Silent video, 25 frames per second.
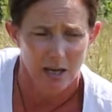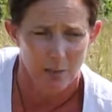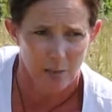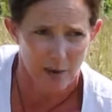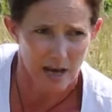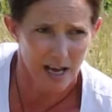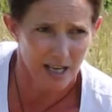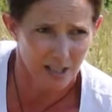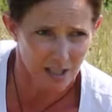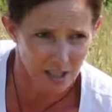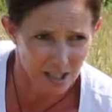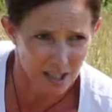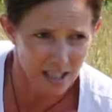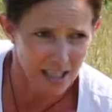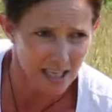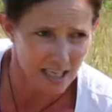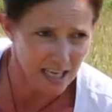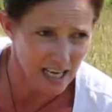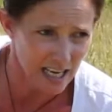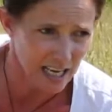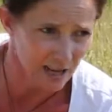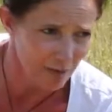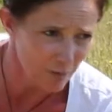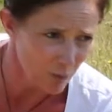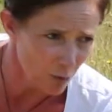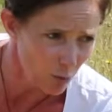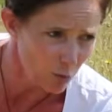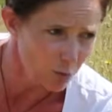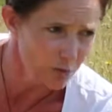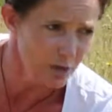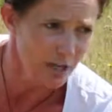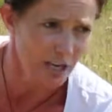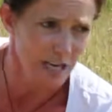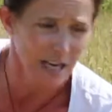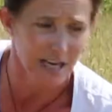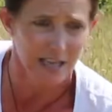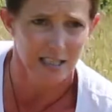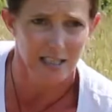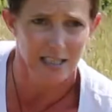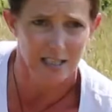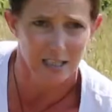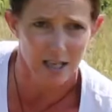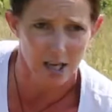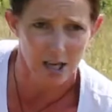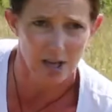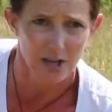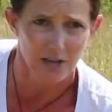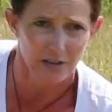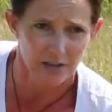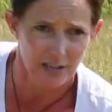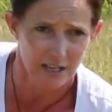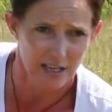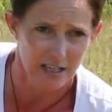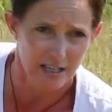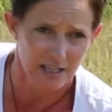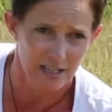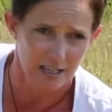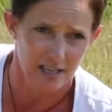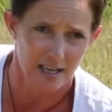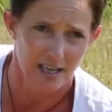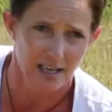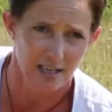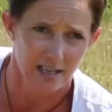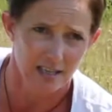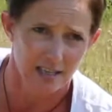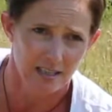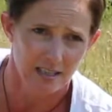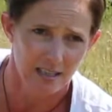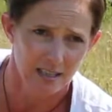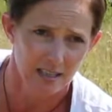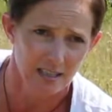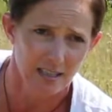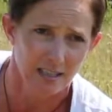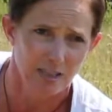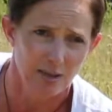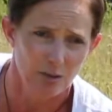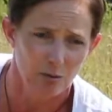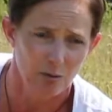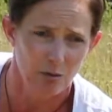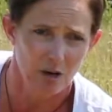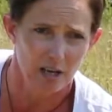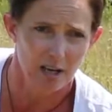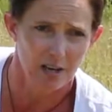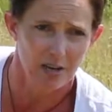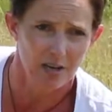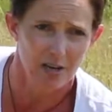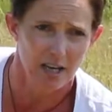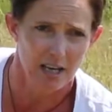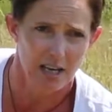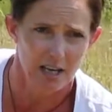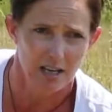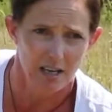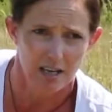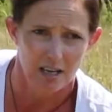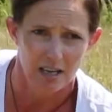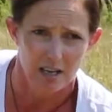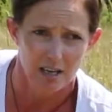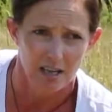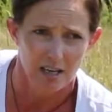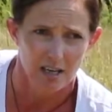But actually, if all the kids learnt these things and did the right thing,